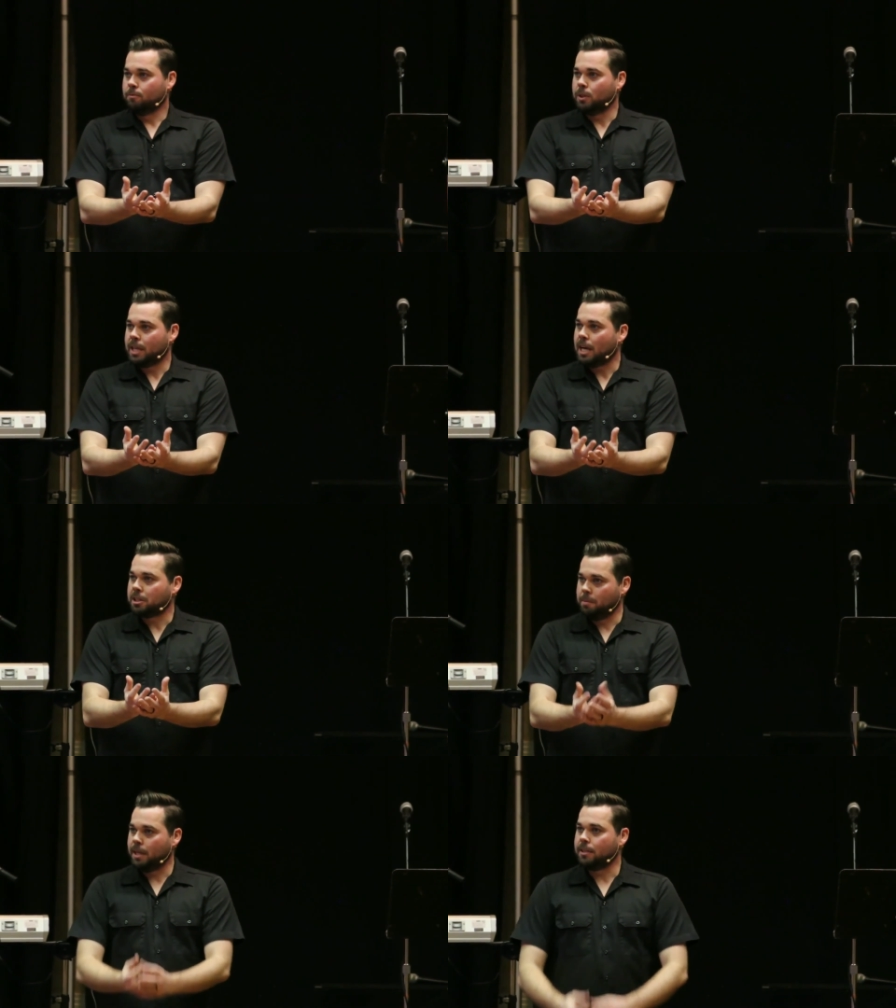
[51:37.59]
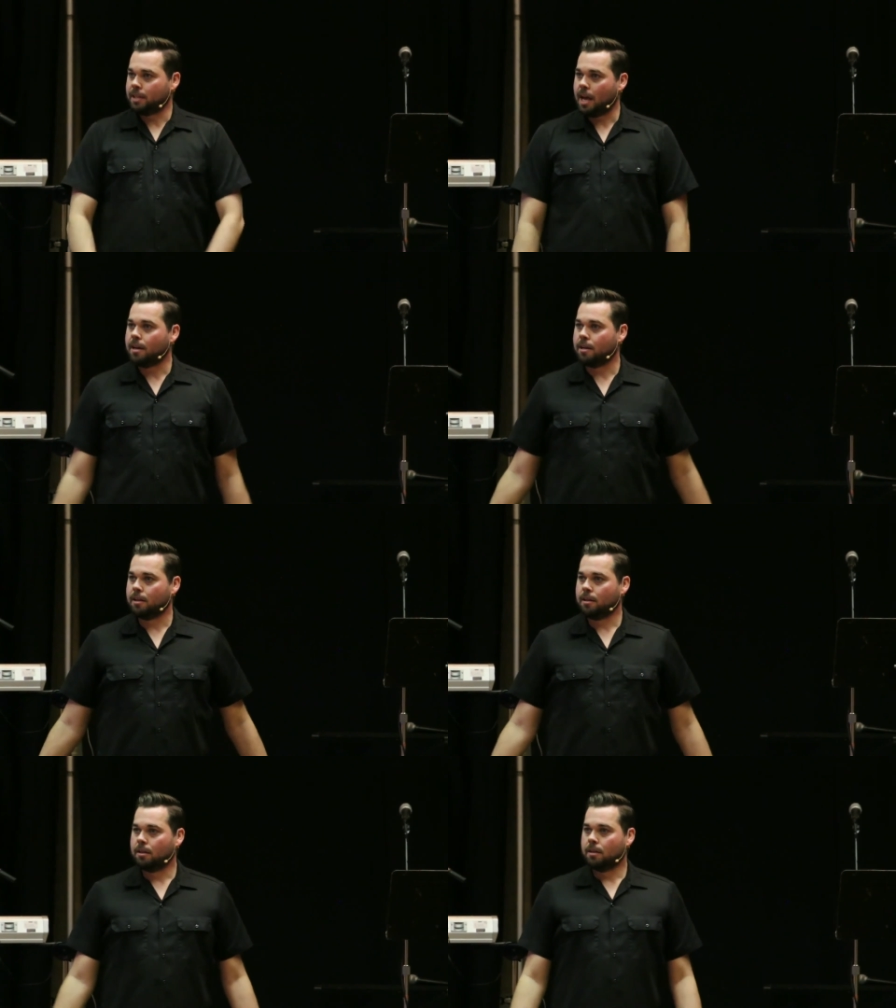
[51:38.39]
what's actually being said.
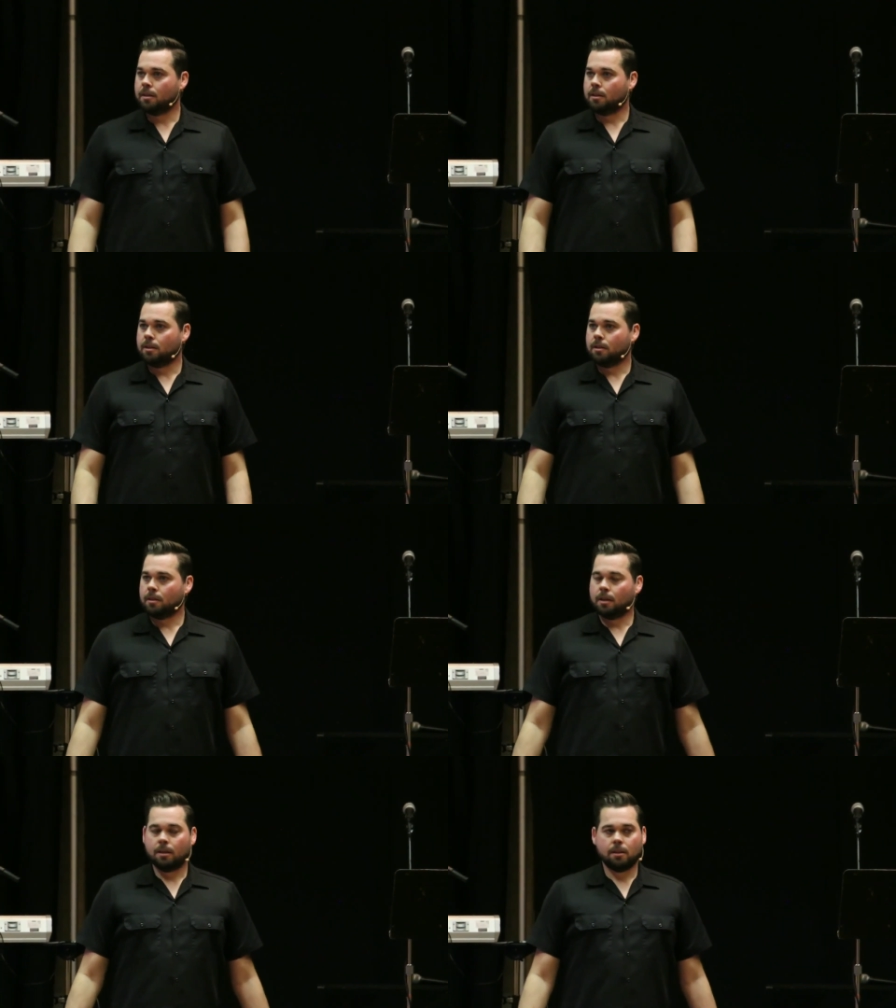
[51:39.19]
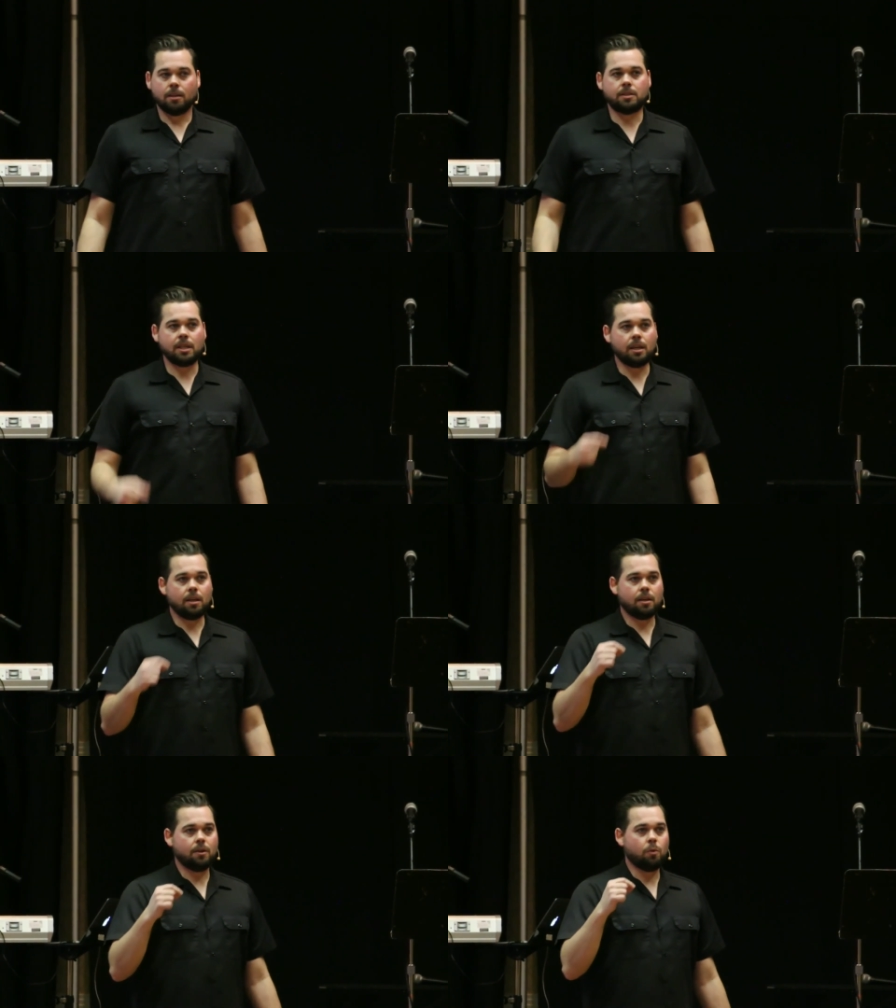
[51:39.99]
You
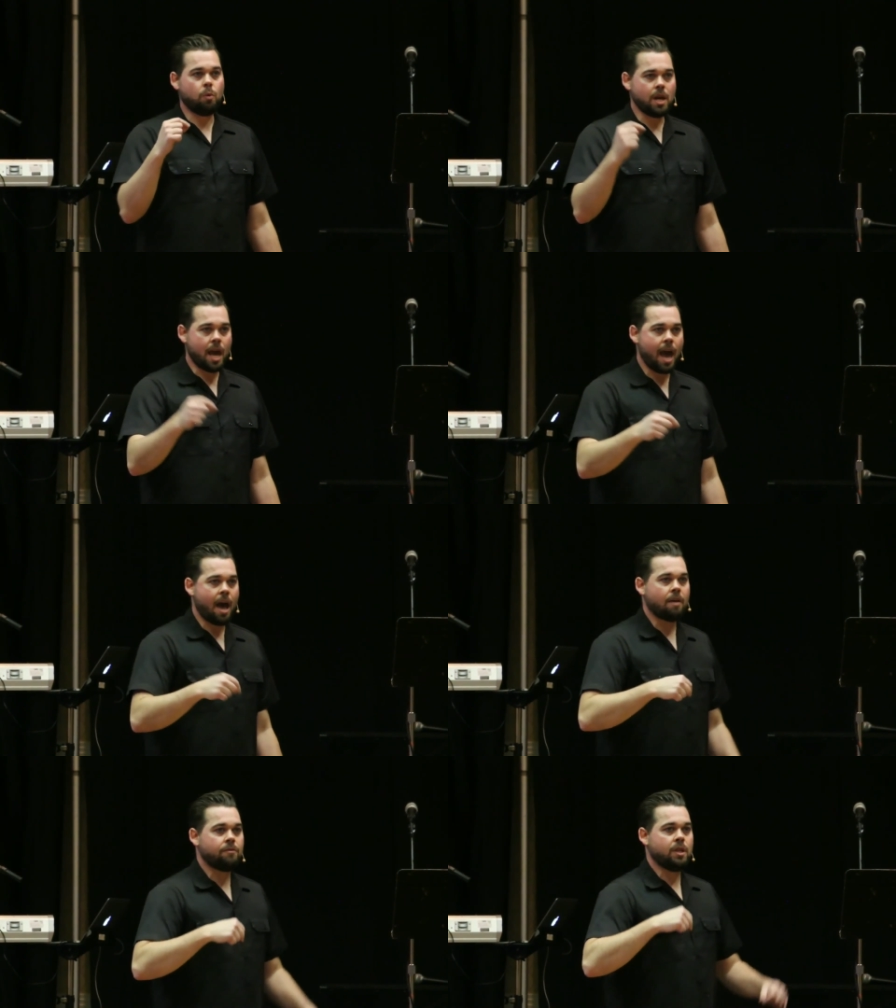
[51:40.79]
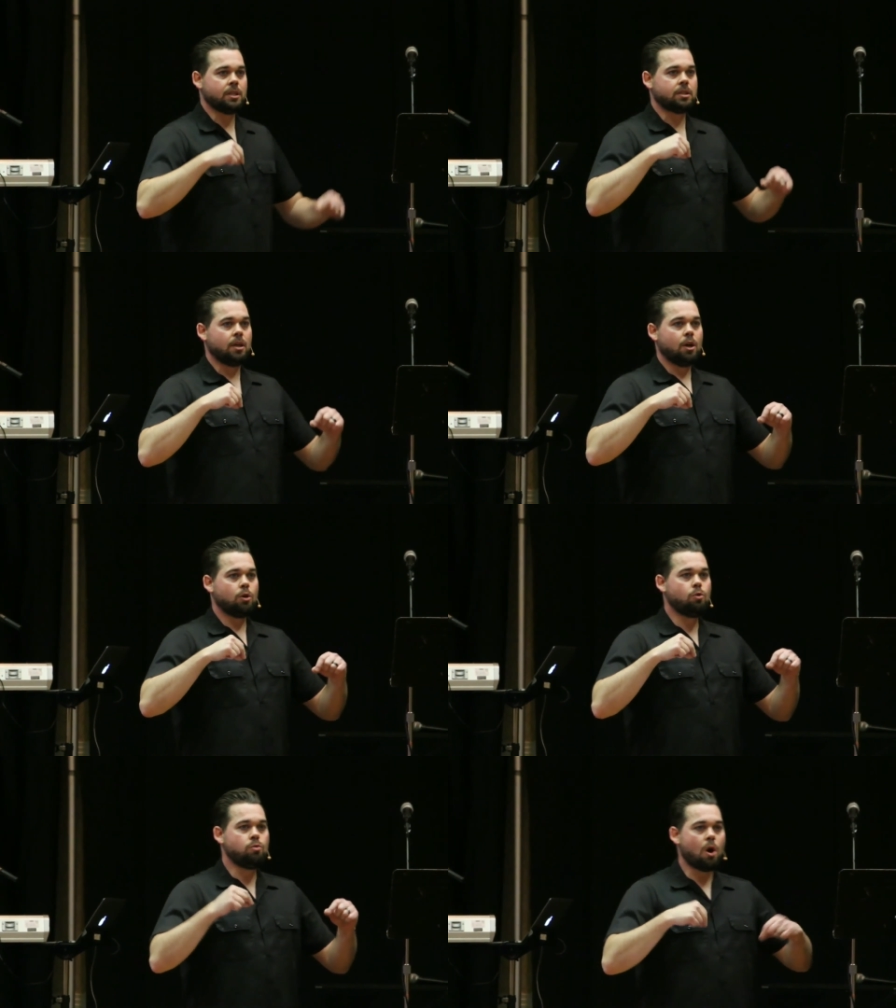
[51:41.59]
see, we have this
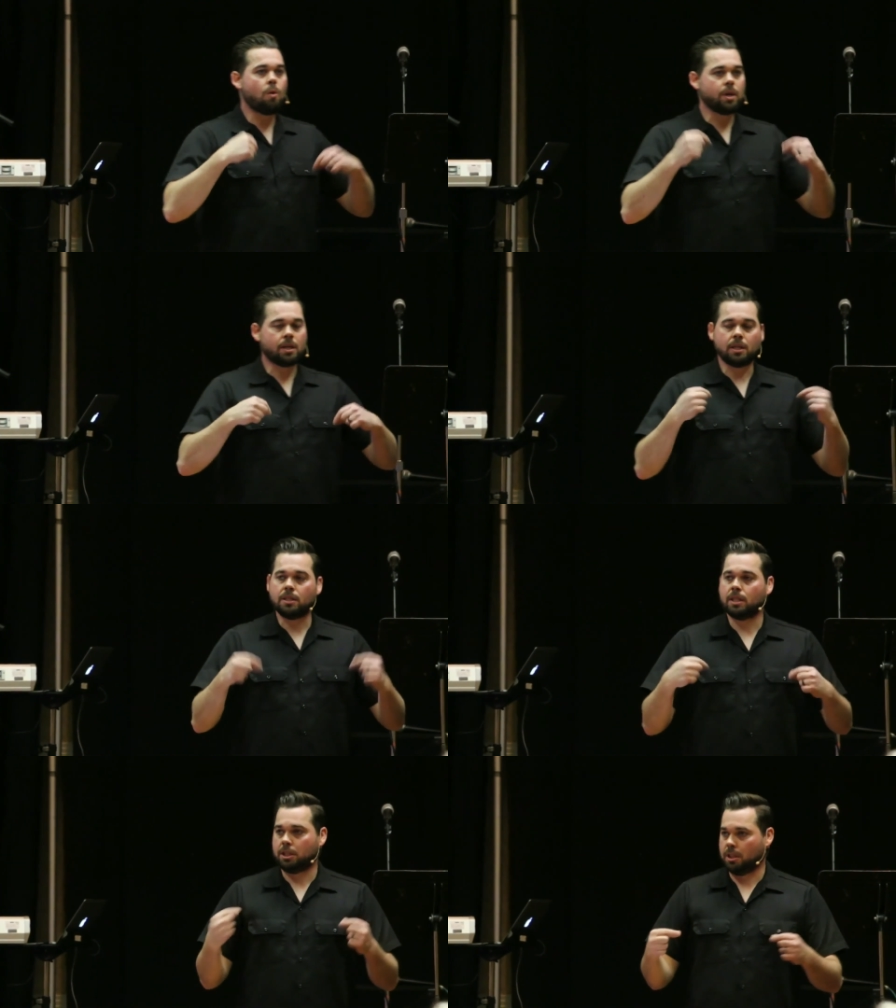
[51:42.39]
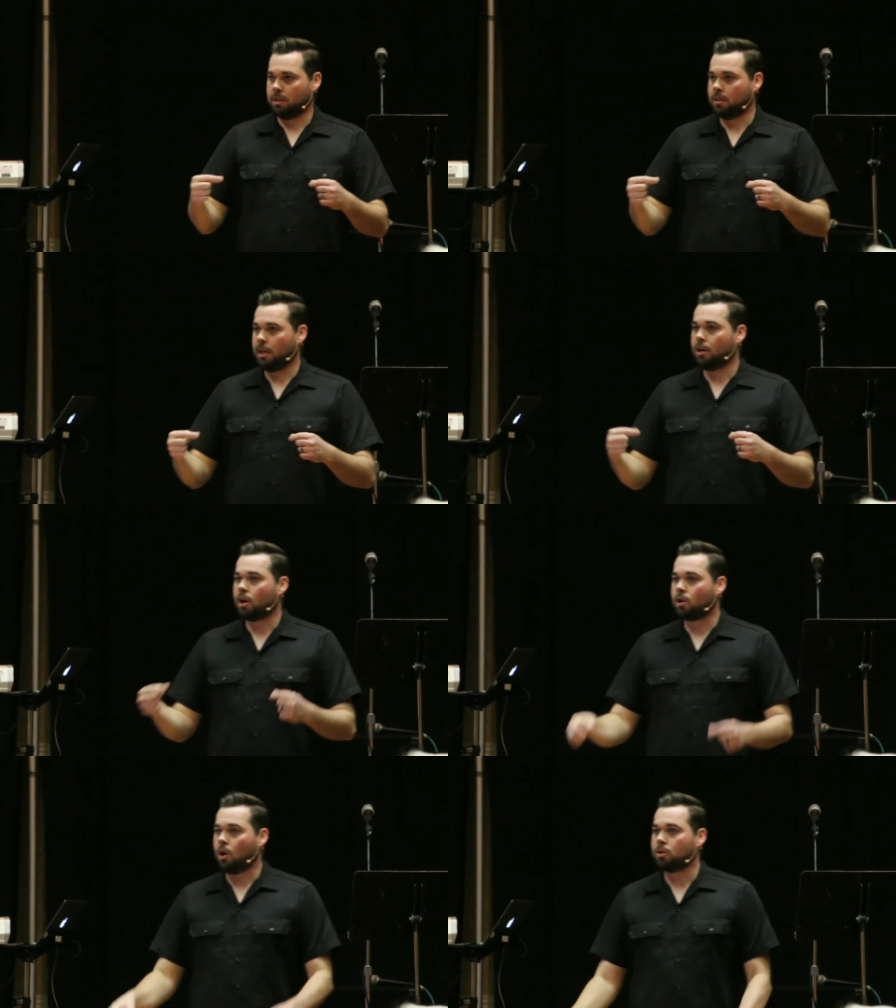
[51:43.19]
growing condition in
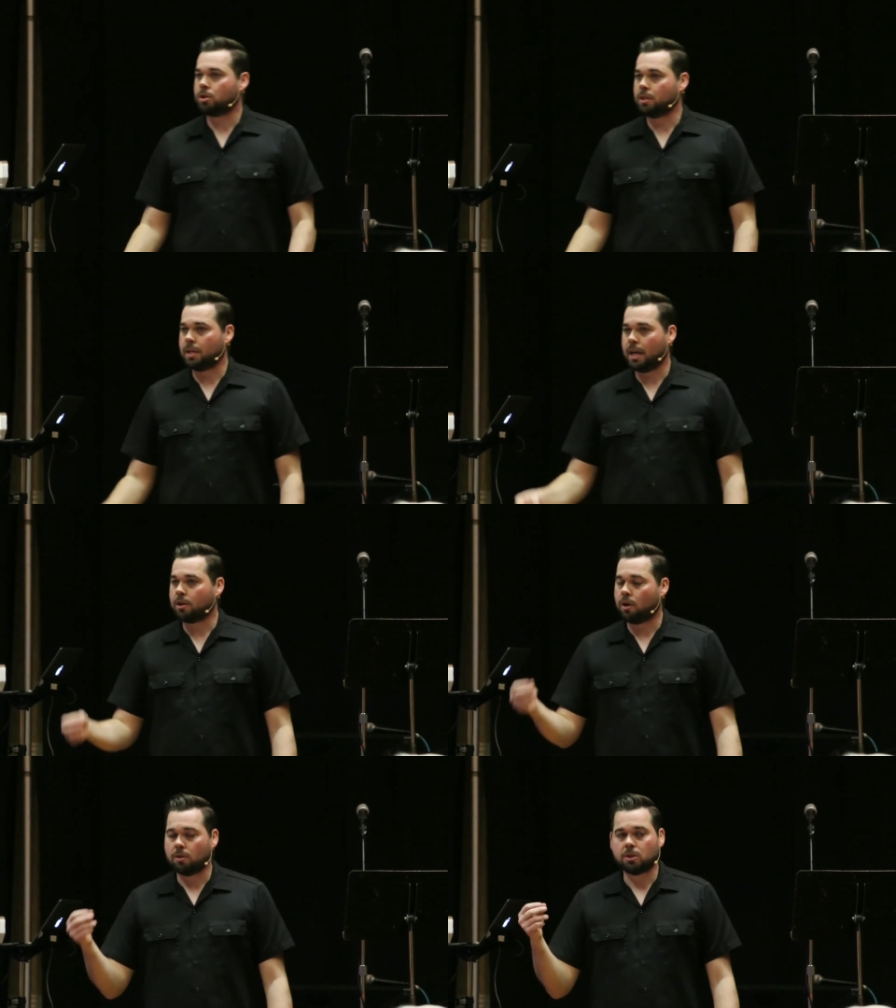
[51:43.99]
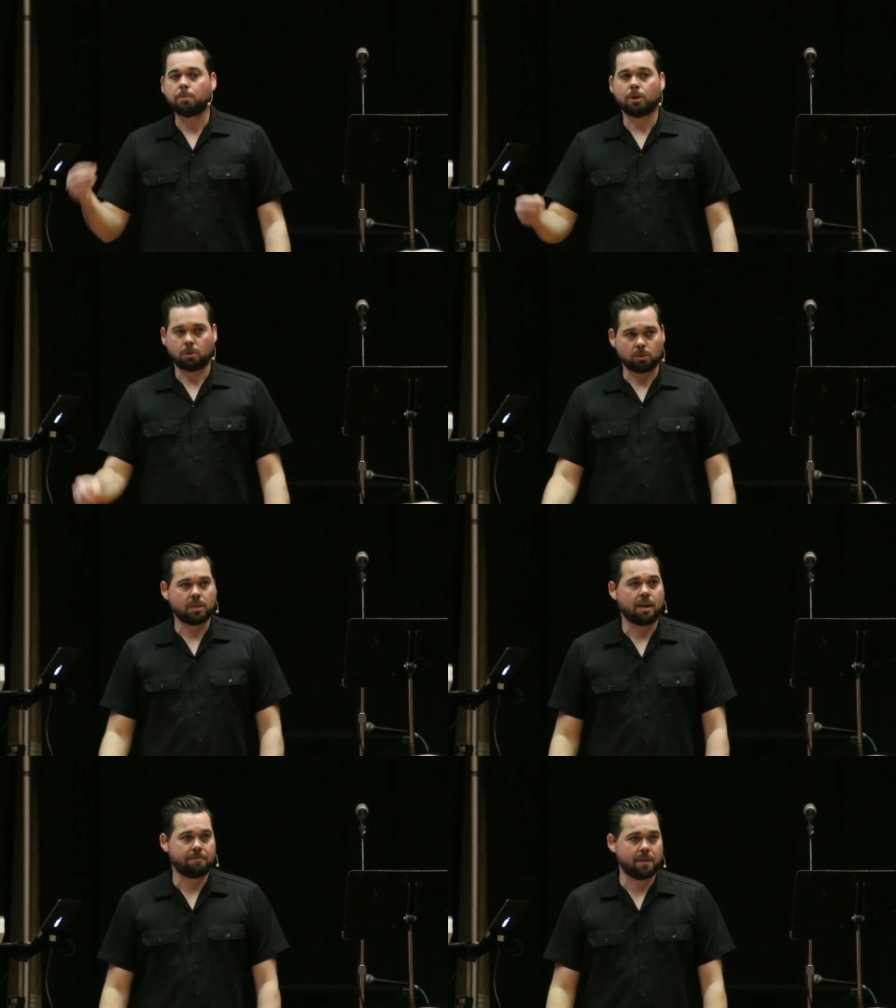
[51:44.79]
our culture today called spiritual
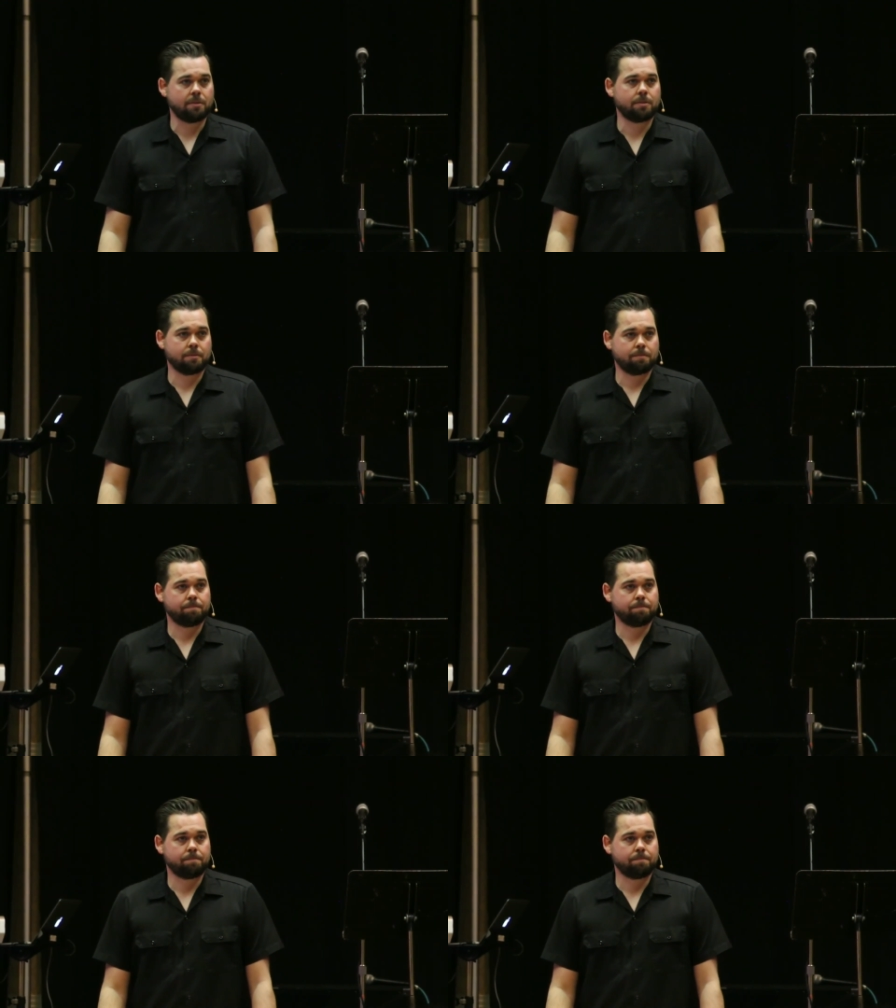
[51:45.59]
deafness,